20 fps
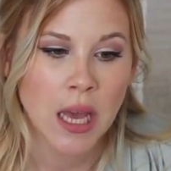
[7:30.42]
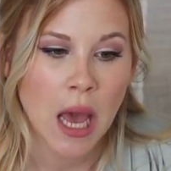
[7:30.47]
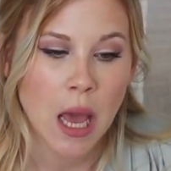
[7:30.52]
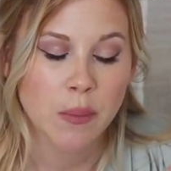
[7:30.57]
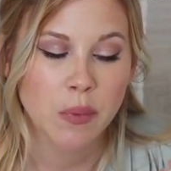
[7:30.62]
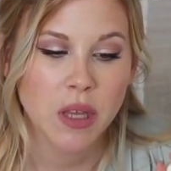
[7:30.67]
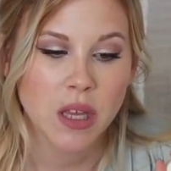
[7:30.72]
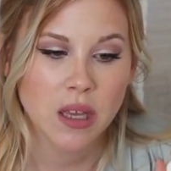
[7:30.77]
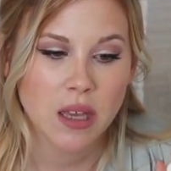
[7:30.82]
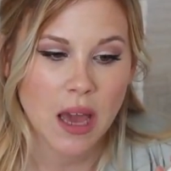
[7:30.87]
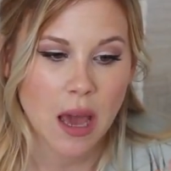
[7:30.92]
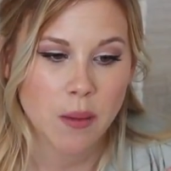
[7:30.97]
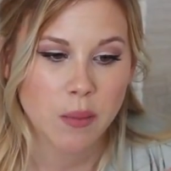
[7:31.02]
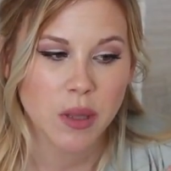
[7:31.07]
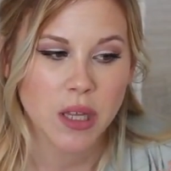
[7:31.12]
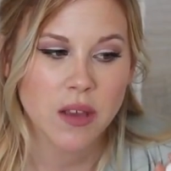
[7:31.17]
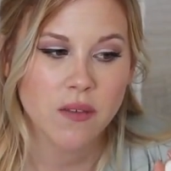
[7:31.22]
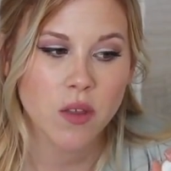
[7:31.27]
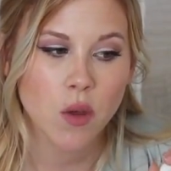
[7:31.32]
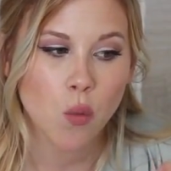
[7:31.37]
I
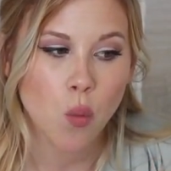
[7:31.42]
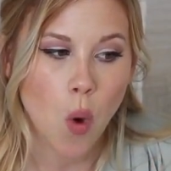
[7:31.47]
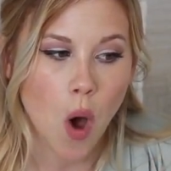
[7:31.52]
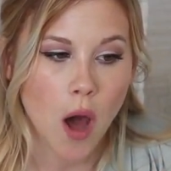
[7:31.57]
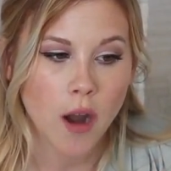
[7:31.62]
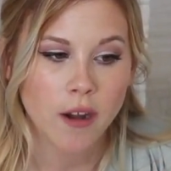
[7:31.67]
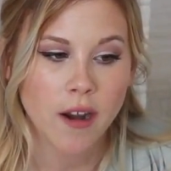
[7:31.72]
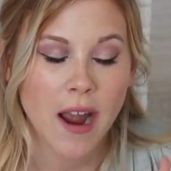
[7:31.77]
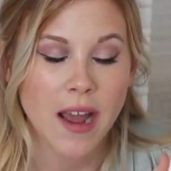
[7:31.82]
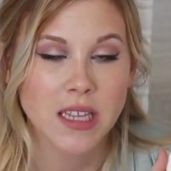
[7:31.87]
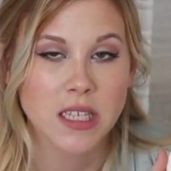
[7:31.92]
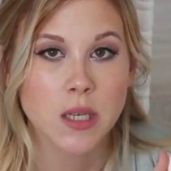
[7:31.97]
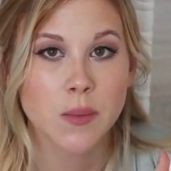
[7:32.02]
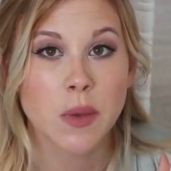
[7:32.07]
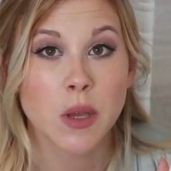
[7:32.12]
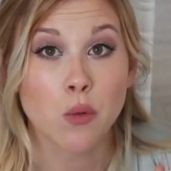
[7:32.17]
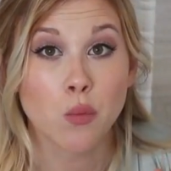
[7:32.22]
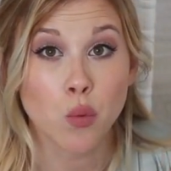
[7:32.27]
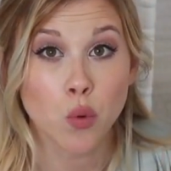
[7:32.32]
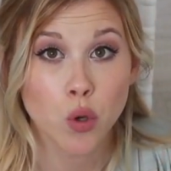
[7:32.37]
believe the water has to
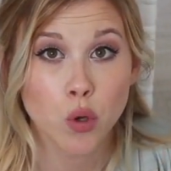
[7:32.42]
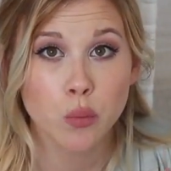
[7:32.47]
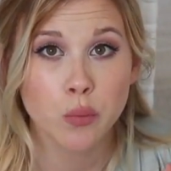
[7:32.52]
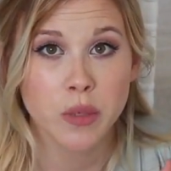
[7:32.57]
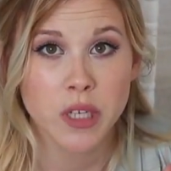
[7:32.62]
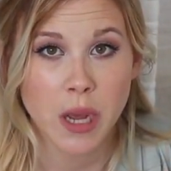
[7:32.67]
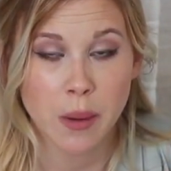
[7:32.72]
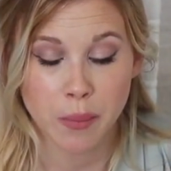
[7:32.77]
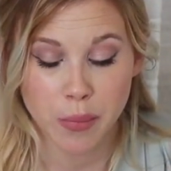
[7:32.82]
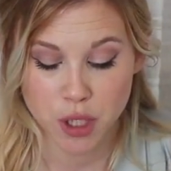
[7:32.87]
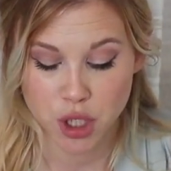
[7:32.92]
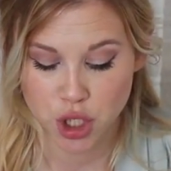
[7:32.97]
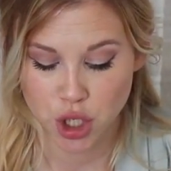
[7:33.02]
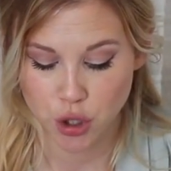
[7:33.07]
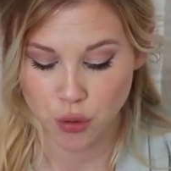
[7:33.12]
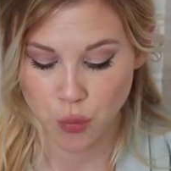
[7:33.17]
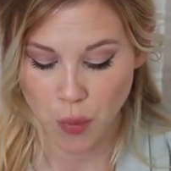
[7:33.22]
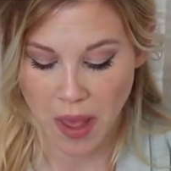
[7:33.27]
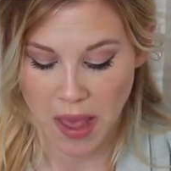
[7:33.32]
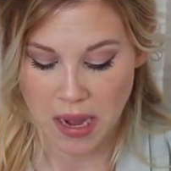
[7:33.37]
be room
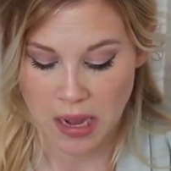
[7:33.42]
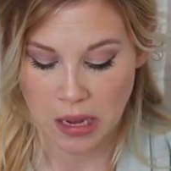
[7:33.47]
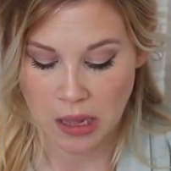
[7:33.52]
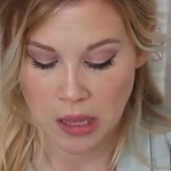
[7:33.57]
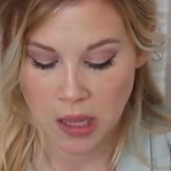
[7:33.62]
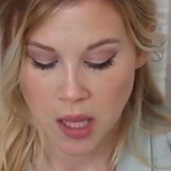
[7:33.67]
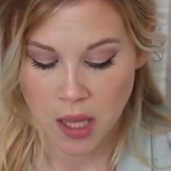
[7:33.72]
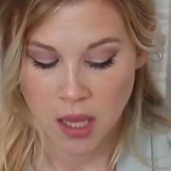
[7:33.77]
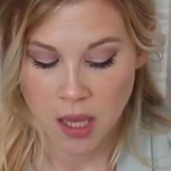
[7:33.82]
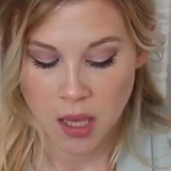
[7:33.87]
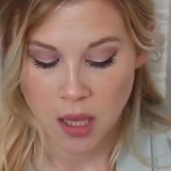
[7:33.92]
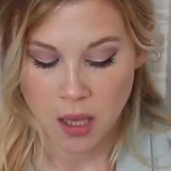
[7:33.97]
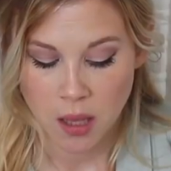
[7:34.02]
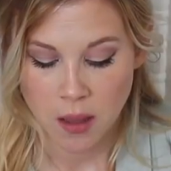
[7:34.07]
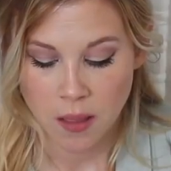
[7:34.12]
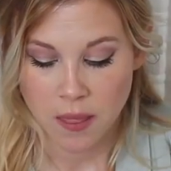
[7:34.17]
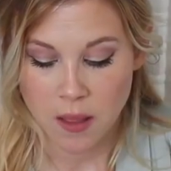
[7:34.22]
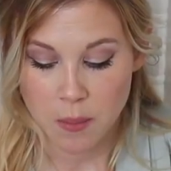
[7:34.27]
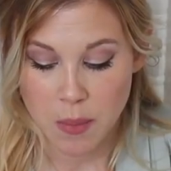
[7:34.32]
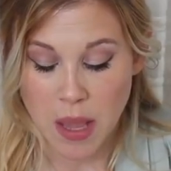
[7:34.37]
temperature when
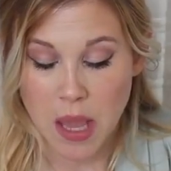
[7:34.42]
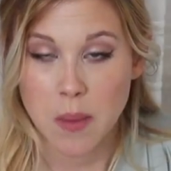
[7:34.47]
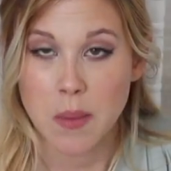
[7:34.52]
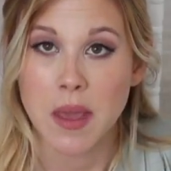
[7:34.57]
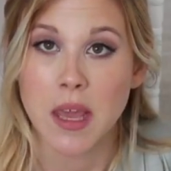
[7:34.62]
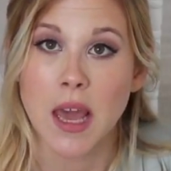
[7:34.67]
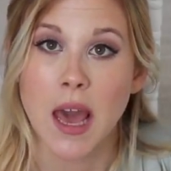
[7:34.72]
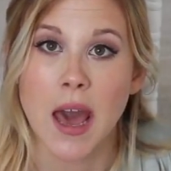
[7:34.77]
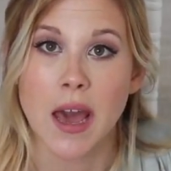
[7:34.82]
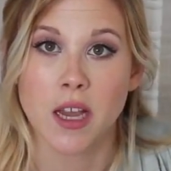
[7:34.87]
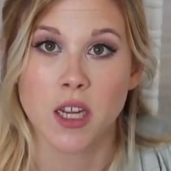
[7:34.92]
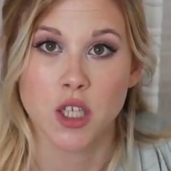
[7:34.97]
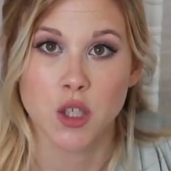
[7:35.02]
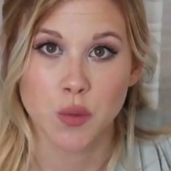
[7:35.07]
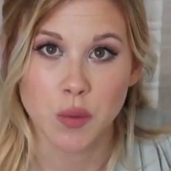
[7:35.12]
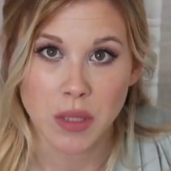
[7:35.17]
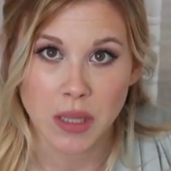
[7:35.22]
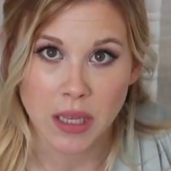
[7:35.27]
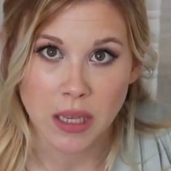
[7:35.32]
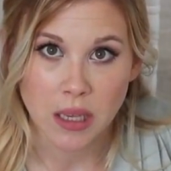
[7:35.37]
the baby
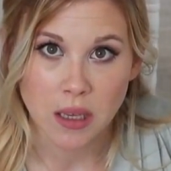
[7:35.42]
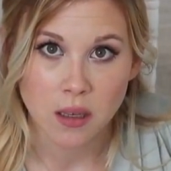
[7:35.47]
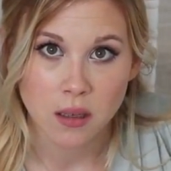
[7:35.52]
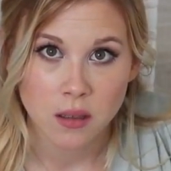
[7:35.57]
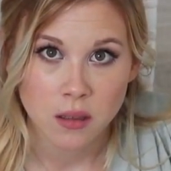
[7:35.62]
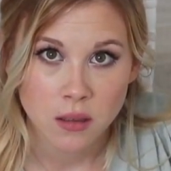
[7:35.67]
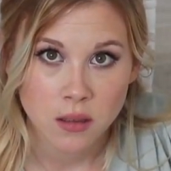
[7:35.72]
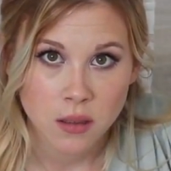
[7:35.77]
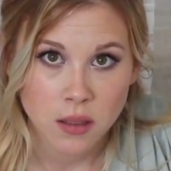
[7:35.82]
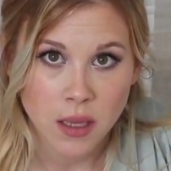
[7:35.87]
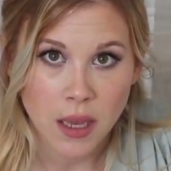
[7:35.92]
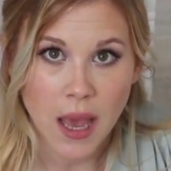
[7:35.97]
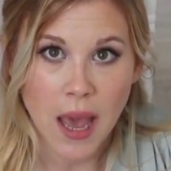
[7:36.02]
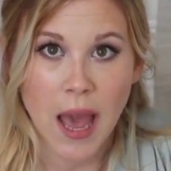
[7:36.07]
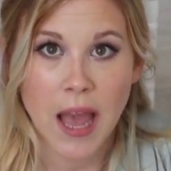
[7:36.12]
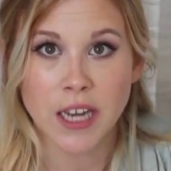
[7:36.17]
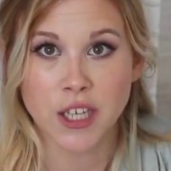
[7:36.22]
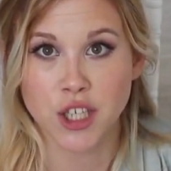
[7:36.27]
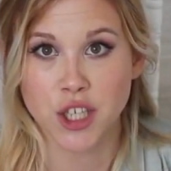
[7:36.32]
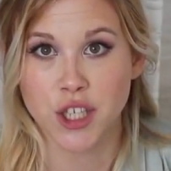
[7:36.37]
actually
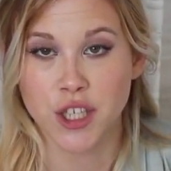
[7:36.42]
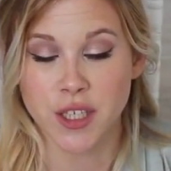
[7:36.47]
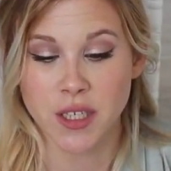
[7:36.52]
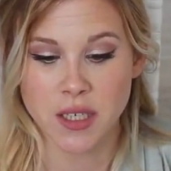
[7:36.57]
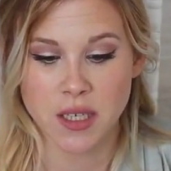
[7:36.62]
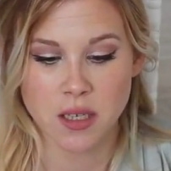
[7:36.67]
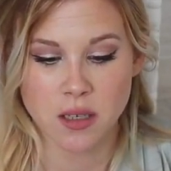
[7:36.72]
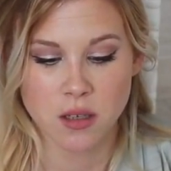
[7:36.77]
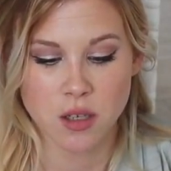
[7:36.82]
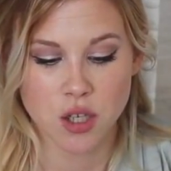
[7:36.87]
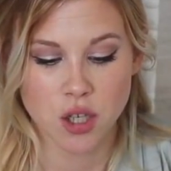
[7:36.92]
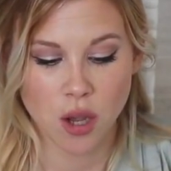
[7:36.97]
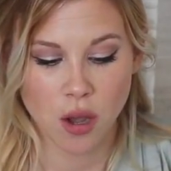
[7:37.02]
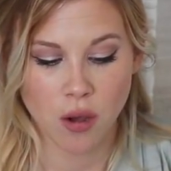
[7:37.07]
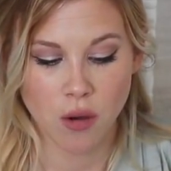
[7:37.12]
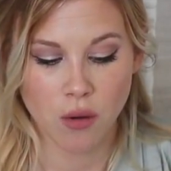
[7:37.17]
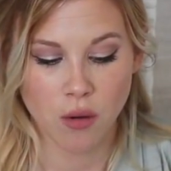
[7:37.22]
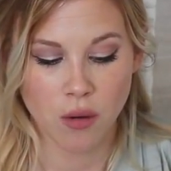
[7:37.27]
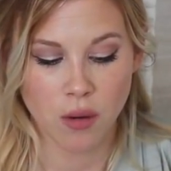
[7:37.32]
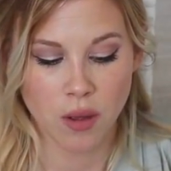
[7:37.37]
enters.
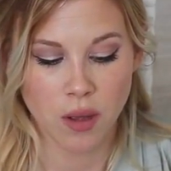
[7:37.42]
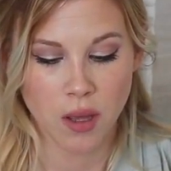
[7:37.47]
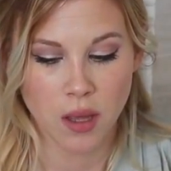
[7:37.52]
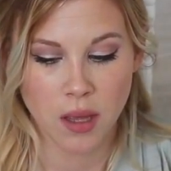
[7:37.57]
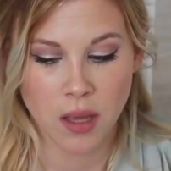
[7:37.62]
So